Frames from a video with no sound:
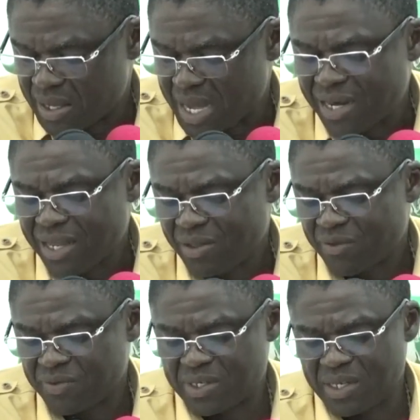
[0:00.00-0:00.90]
at the end
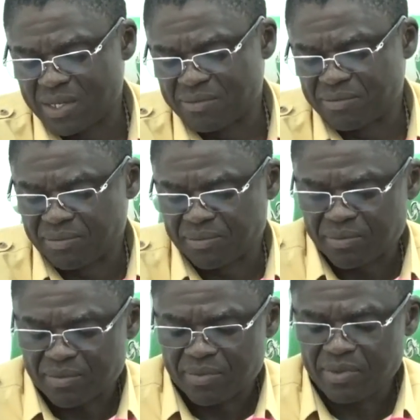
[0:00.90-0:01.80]
of the day,
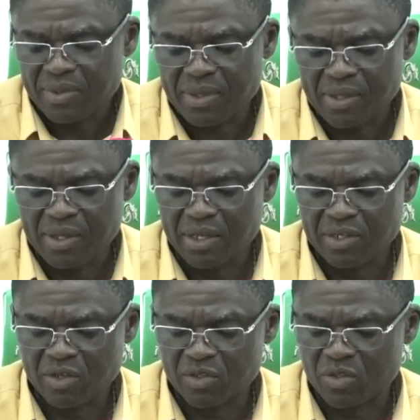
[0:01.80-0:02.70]

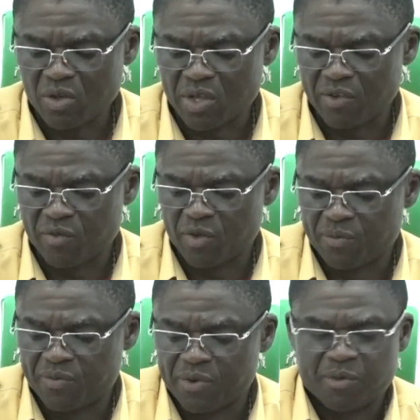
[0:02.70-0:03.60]
it does not give room
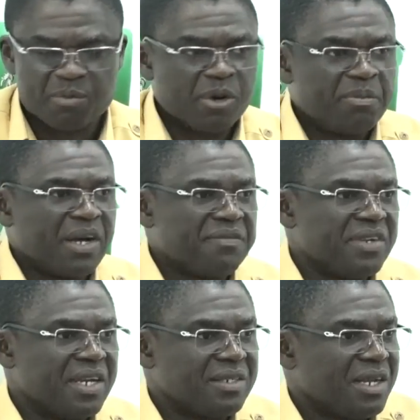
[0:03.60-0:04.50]
for proper
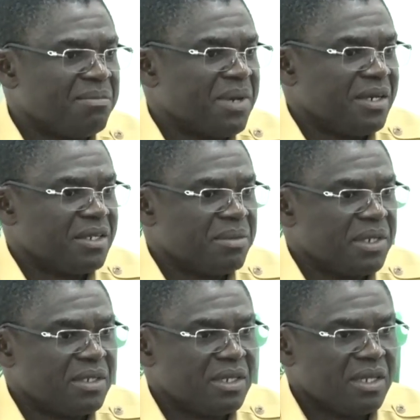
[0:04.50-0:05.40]
financial
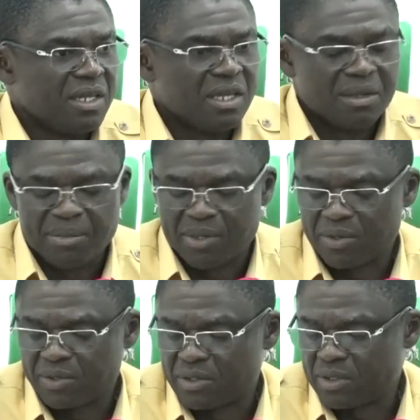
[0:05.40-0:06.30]
management.
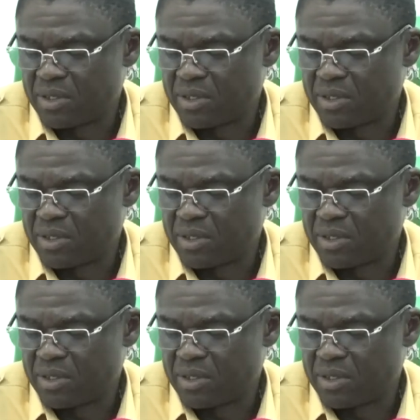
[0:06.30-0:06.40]
Because